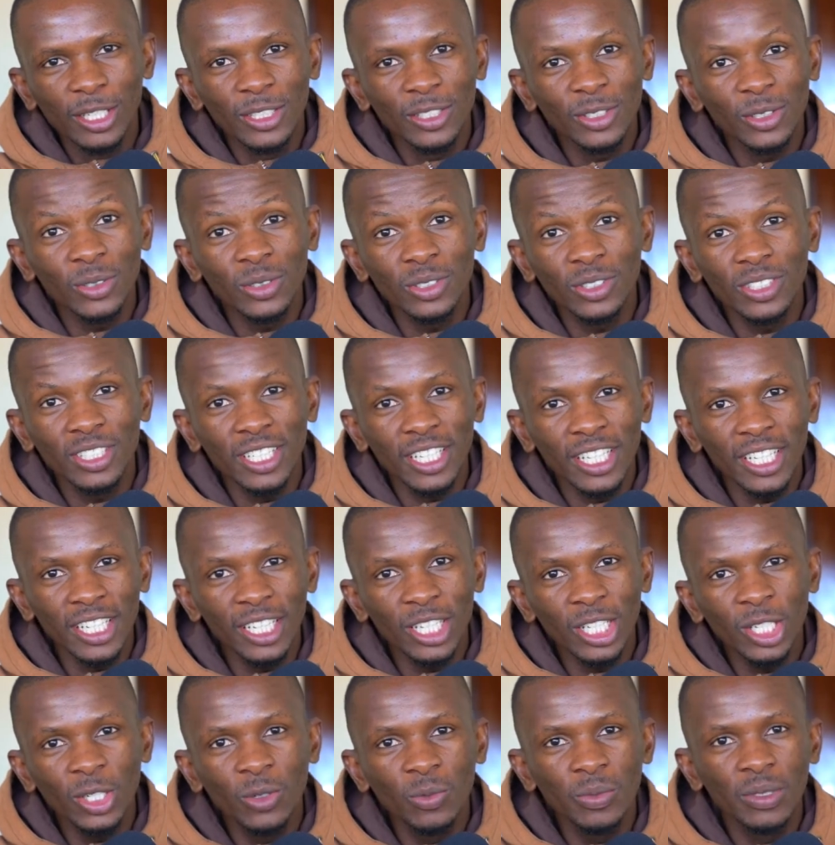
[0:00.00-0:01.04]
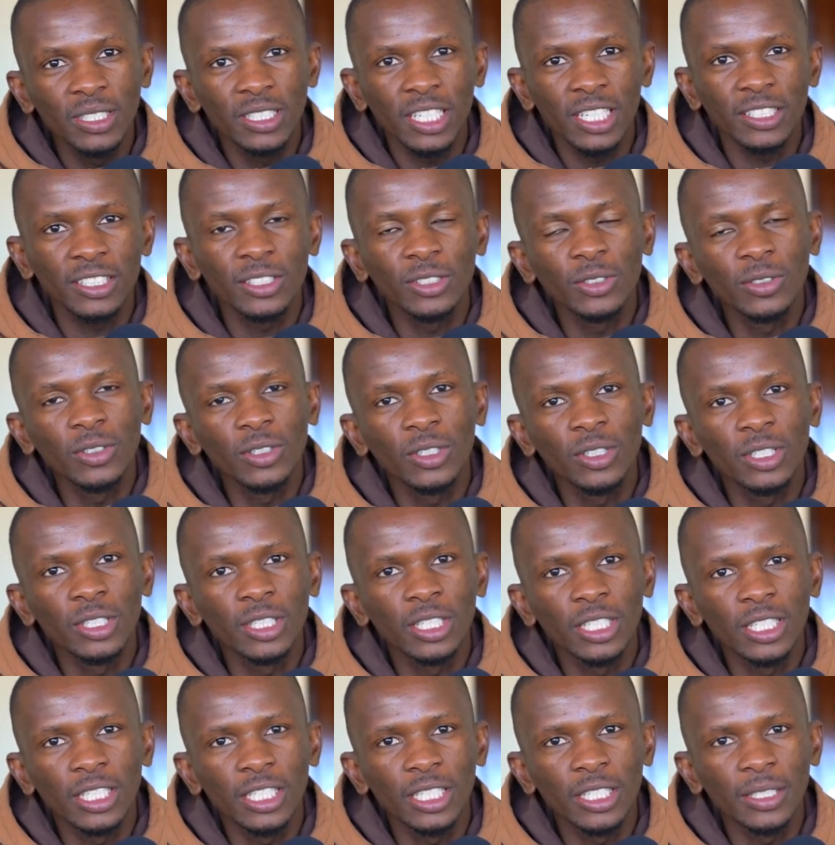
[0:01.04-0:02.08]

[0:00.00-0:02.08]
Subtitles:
So today we'll be touching on